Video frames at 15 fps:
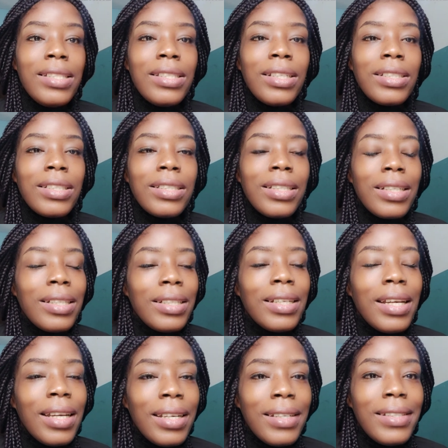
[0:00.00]
just 3
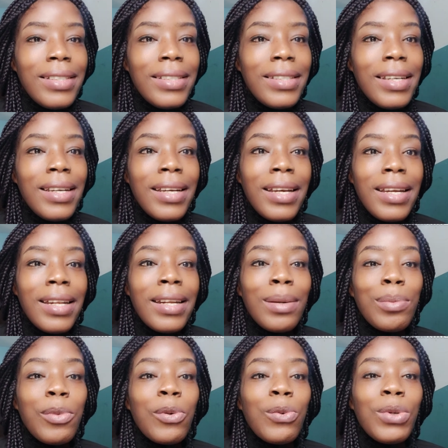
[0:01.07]
days and
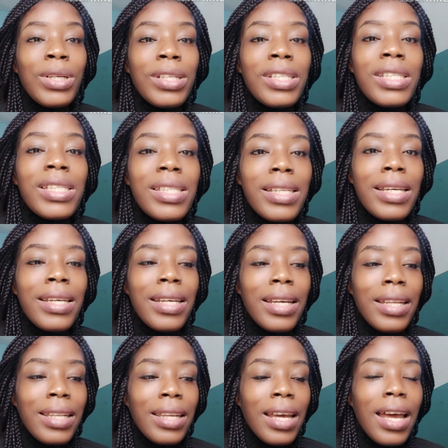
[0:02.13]
I'm already
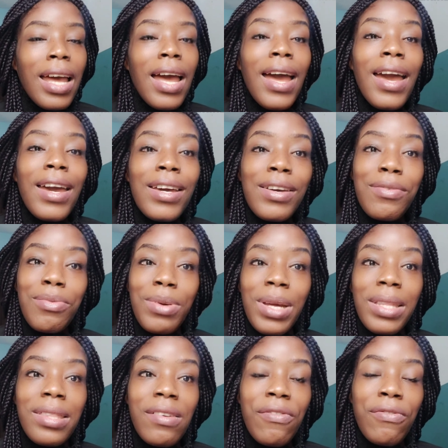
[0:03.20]
seeing a
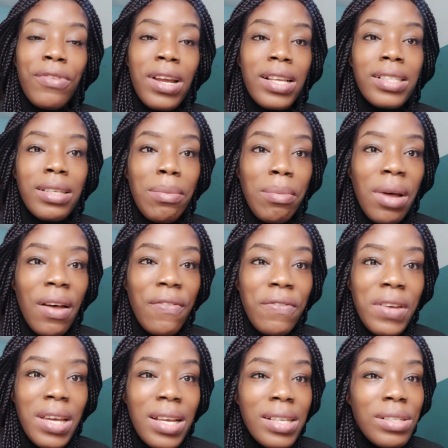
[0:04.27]
great difference on my
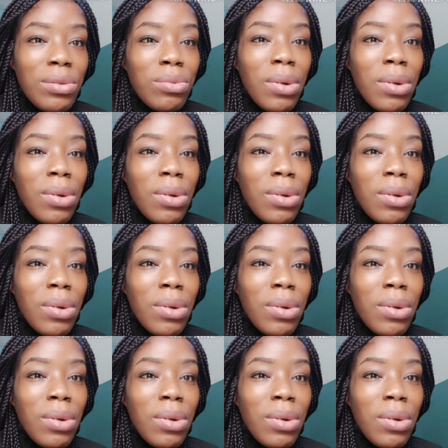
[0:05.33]
face.